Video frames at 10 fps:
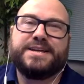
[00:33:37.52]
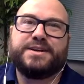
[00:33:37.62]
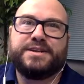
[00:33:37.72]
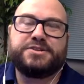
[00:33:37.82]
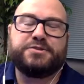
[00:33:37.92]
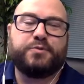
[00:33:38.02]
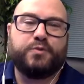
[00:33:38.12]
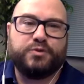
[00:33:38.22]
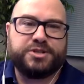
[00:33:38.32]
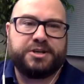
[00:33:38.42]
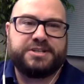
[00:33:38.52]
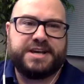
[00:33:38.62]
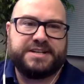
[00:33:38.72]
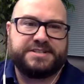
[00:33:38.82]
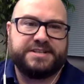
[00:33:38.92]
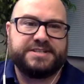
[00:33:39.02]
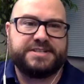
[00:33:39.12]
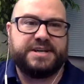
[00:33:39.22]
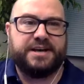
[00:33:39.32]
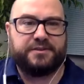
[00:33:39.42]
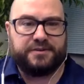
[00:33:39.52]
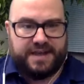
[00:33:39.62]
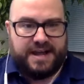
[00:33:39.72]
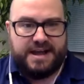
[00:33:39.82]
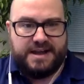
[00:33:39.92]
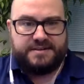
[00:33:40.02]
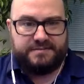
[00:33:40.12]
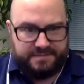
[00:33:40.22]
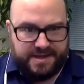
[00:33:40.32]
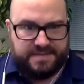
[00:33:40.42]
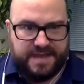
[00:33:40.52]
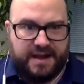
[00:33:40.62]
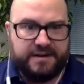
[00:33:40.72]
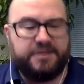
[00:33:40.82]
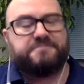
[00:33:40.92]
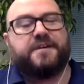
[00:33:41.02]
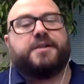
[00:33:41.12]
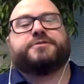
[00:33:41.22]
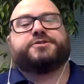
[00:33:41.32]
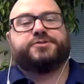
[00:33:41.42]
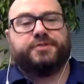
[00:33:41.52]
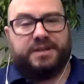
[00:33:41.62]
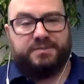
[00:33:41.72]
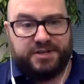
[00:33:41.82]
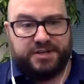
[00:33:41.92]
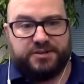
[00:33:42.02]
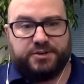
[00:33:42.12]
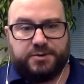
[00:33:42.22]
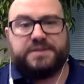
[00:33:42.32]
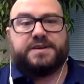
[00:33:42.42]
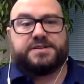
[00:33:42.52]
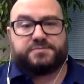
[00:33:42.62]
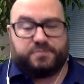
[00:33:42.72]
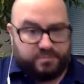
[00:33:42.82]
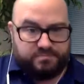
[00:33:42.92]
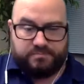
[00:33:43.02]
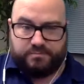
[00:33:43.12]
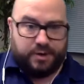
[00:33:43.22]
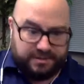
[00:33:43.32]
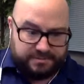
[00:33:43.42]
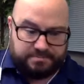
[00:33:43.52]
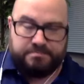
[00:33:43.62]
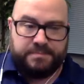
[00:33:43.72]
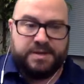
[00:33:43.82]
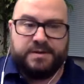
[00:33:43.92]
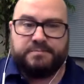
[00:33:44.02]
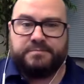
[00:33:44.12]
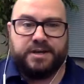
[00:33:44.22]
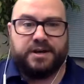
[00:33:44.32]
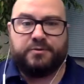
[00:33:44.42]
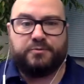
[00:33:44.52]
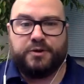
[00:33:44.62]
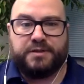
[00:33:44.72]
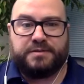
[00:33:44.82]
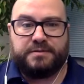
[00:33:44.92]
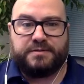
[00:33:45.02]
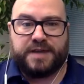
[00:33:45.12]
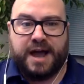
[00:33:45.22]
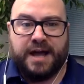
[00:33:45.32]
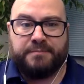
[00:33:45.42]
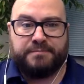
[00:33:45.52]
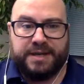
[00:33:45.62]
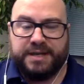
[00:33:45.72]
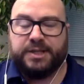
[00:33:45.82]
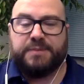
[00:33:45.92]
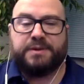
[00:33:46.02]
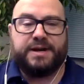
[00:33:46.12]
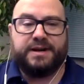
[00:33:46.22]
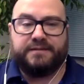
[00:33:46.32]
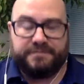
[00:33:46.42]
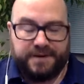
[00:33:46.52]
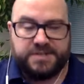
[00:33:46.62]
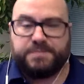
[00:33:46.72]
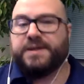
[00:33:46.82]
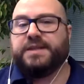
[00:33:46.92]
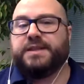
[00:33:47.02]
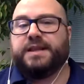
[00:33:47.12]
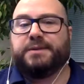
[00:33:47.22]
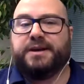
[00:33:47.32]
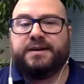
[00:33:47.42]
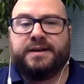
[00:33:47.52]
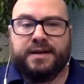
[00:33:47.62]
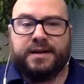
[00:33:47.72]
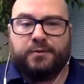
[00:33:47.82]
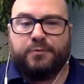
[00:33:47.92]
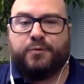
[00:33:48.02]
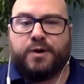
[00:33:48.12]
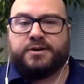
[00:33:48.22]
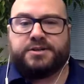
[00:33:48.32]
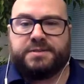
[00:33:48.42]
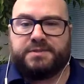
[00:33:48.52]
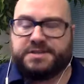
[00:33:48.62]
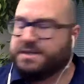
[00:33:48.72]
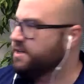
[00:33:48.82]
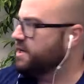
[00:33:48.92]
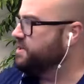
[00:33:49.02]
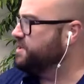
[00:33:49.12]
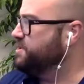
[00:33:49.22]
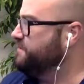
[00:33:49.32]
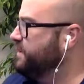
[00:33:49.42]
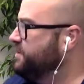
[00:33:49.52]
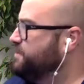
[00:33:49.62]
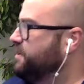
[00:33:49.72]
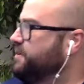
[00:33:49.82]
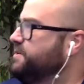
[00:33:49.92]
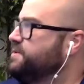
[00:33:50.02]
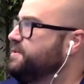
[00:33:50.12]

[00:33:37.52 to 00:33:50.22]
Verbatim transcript: so successes other than than that, you followed your dream and you're doing this with, you know, with time being limited and funds being limited. Sure. What are some of the successes you've experienced?